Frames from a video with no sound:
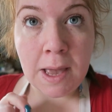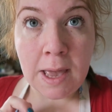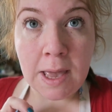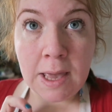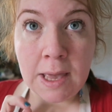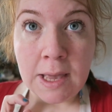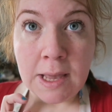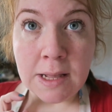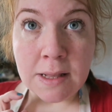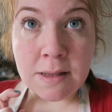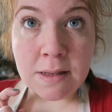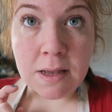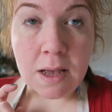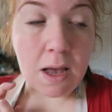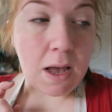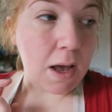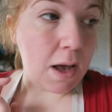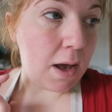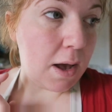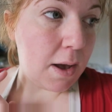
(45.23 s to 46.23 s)
And
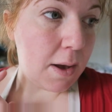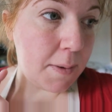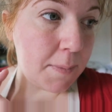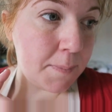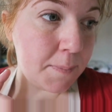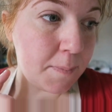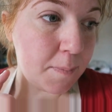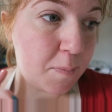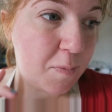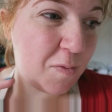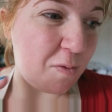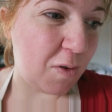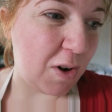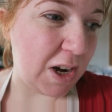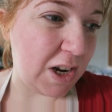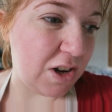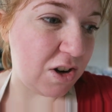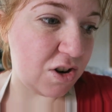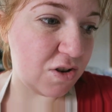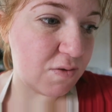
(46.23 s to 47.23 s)

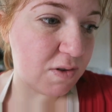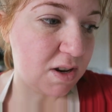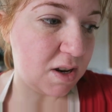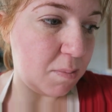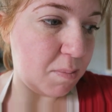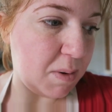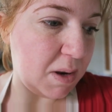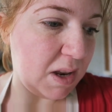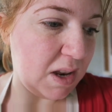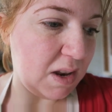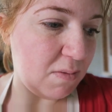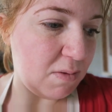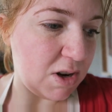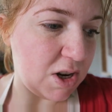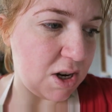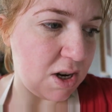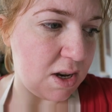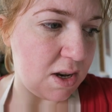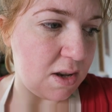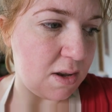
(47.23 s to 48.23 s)
French recipe,
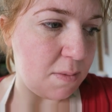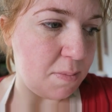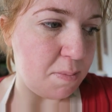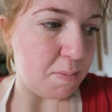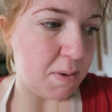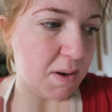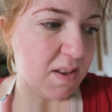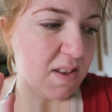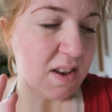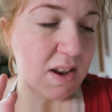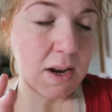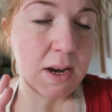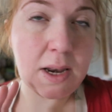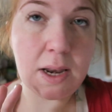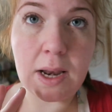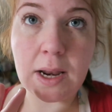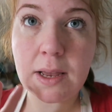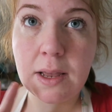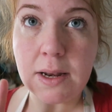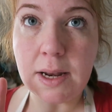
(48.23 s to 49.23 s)
which is
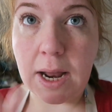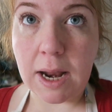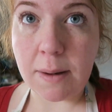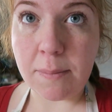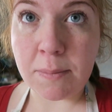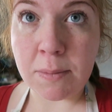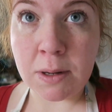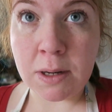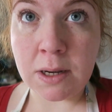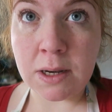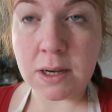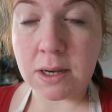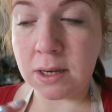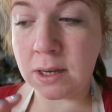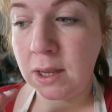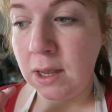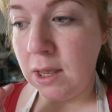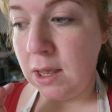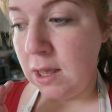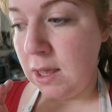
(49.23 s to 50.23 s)
basically like an almond
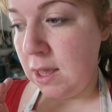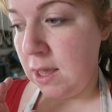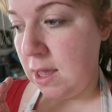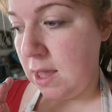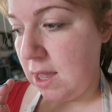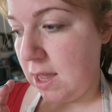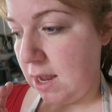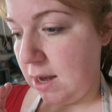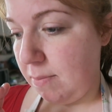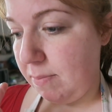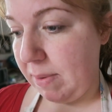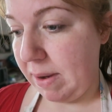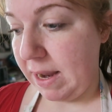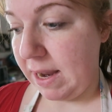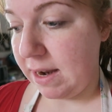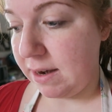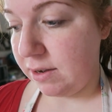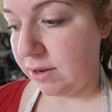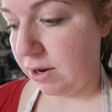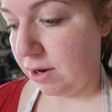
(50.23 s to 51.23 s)
and
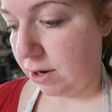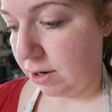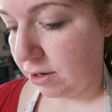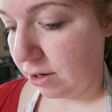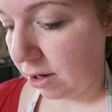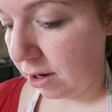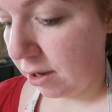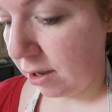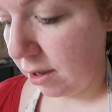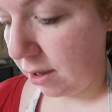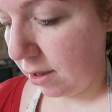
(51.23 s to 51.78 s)
pear tart,